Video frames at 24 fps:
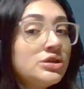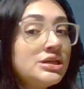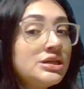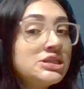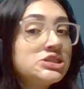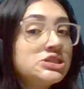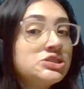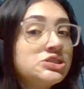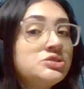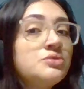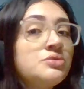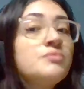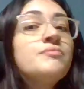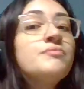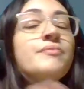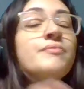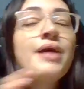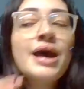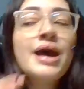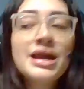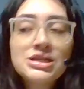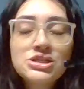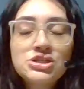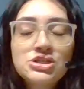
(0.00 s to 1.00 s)
needs to
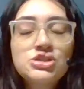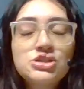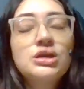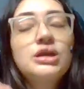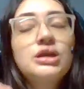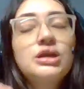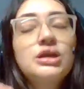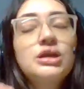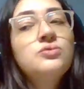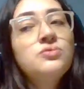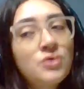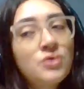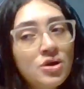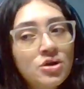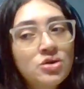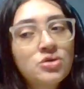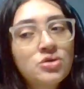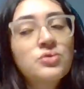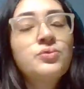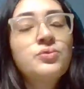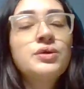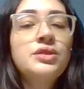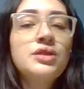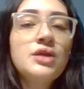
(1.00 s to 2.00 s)
match and
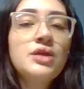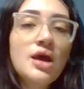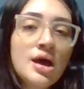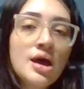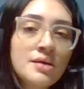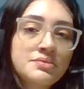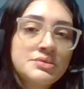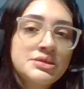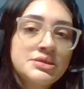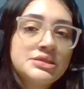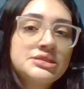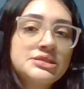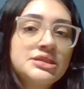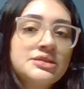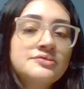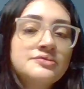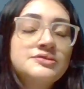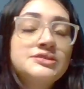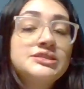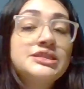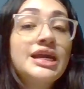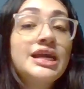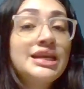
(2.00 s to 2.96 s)
work with the objectives